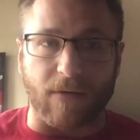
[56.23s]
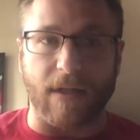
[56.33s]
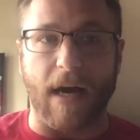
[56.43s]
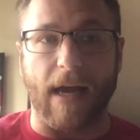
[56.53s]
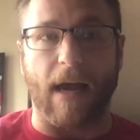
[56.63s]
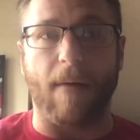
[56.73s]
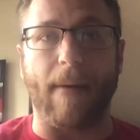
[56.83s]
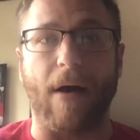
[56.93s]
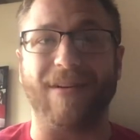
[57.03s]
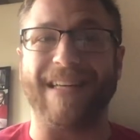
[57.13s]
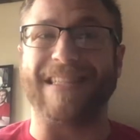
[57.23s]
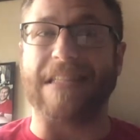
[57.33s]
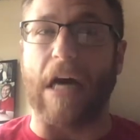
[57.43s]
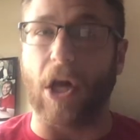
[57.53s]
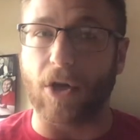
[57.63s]
we're talking about
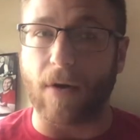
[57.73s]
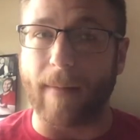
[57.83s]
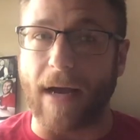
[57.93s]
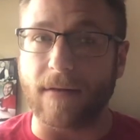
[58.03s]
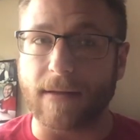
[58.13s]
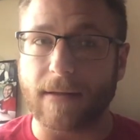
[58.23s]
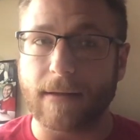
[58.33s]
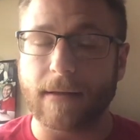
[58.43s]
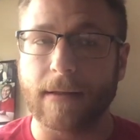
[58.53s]
dollar amounts.